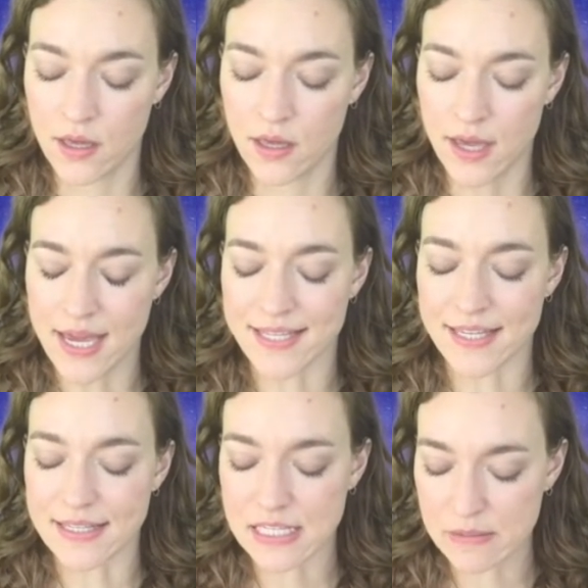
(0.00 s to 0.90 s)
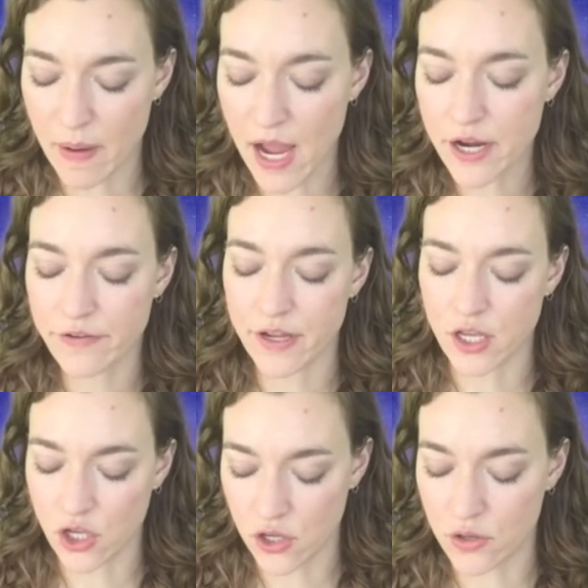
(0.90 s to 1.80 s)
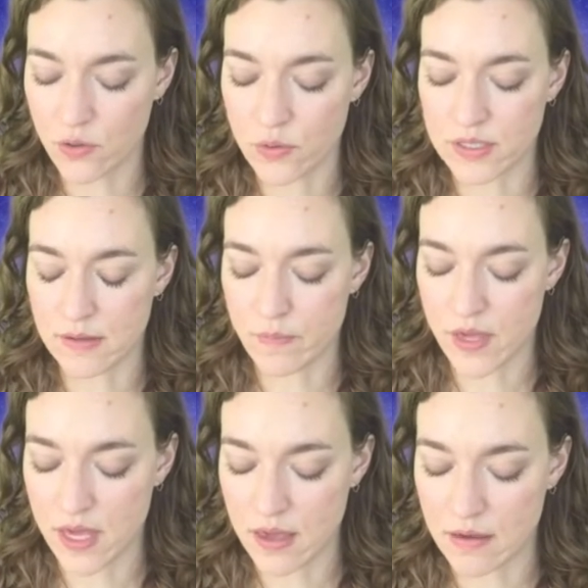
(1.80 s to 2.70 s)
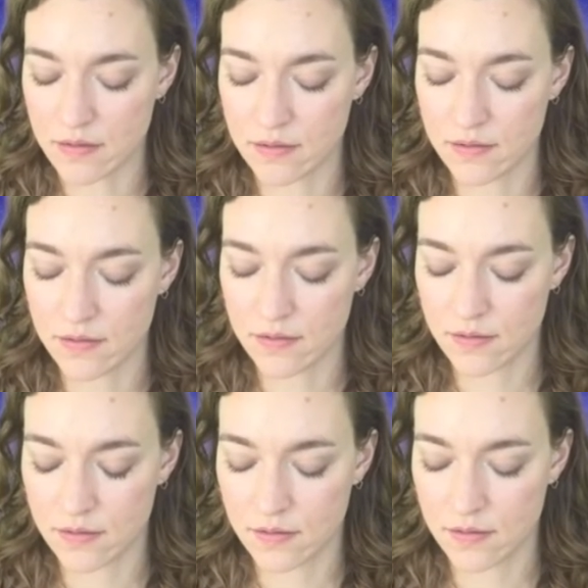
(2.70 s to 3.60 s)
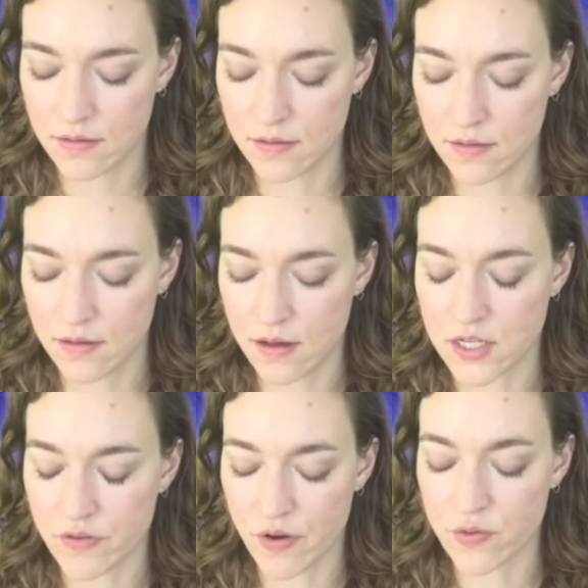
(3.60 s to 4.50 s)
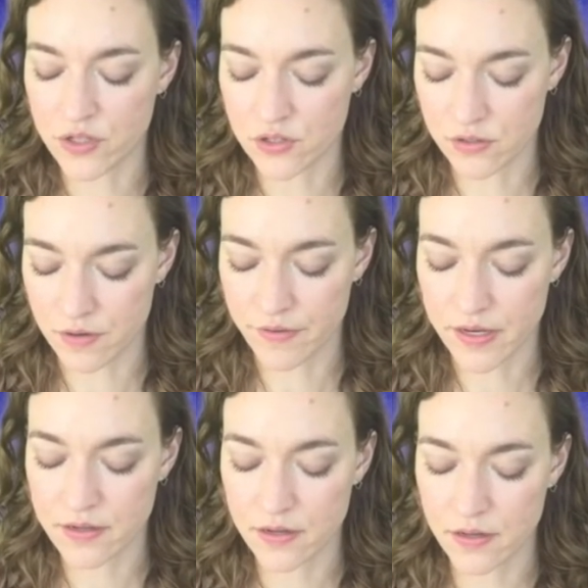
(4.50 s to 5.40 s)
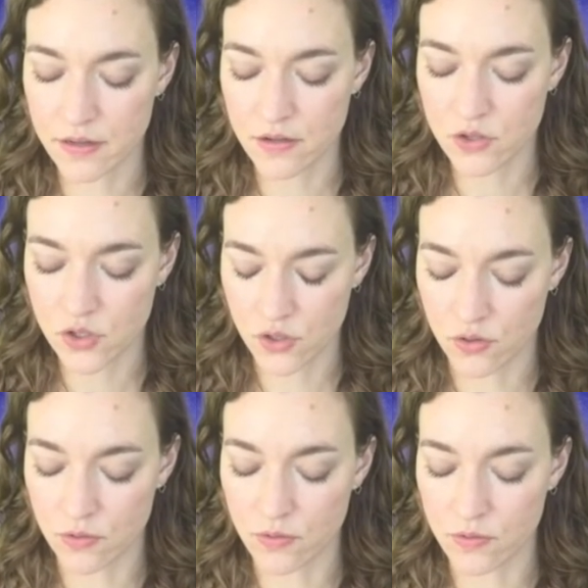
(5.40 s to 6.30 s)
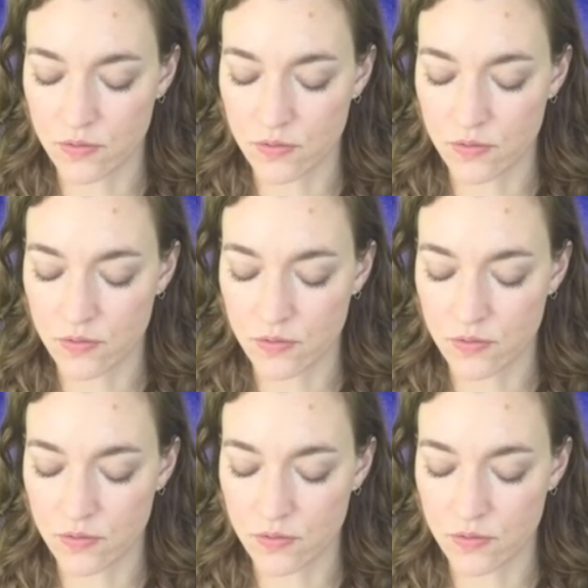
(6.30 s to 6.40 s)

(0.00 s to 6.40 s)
It's inspiring you to be a devoted servant to